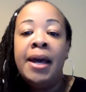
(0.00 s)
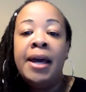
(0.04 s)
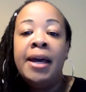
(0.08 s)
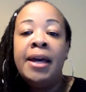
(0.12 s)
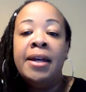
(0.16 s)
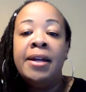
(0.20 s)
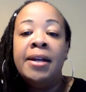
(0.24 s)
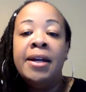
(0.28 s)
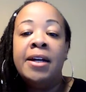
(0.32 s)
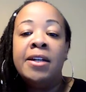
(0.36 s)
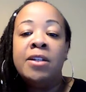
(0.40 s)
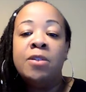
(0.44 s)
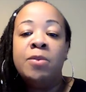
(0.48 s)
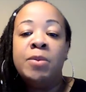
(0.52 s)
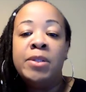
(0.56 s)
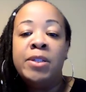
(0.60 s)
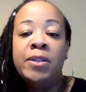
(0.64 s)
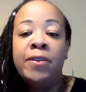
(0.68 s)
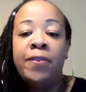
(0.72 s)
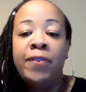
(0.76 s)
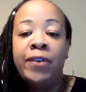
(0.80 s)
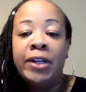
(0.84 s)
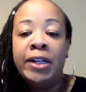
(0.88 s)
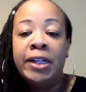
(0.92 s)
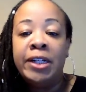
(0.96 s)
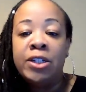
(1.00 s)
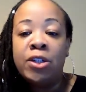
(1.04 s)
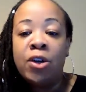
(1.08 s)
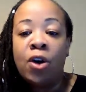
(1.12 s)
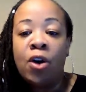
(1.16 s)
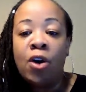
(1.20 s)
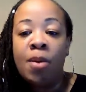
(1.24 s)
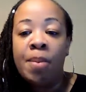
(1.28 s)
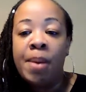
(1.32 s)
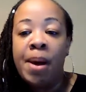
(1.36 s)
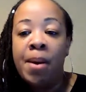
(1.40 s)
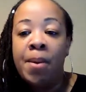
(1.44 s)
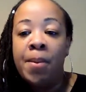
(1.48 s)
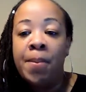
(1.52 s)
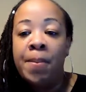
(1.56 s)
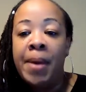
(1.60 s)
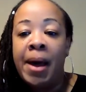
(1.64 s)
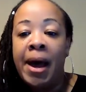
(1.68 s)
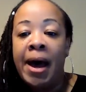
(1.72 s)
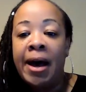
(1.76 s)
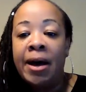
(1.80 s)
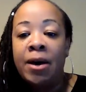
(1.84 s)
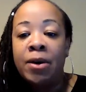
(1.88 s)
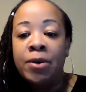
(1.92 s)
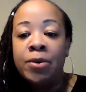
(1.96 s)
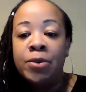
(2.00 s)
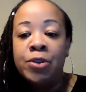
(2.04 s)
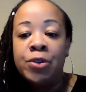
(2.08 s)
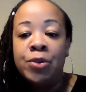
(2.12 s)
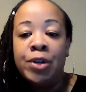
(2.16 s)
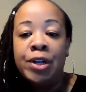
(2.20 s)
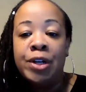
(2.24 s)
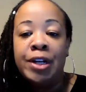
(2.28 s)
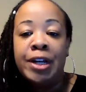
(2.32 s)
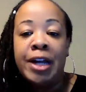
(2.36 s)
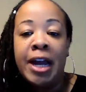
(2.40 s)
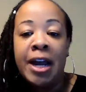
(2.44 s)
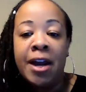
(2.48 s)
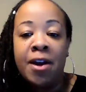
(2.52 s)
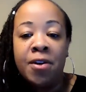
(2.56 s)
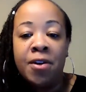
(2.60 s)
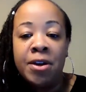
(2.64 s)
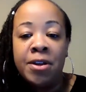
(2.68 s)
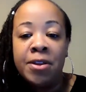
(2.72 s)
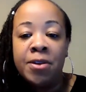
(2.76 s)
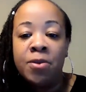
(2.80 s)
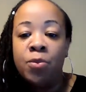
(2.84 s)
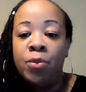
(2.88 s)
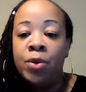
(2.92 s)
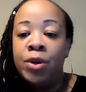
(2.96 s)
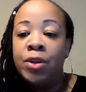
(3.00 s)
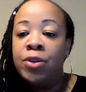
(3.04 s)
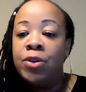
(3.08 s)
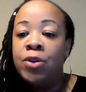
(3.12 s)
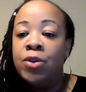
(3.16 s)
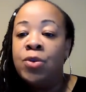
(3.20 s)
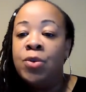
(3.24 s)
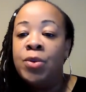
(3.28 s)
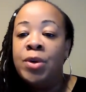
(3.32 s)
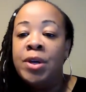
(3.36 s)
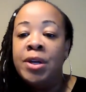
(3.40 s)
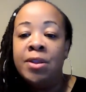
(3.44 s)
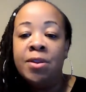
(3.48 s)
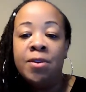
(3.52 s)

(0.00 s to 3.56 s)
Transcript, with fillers: And I specifically talk about how you can carry them with you,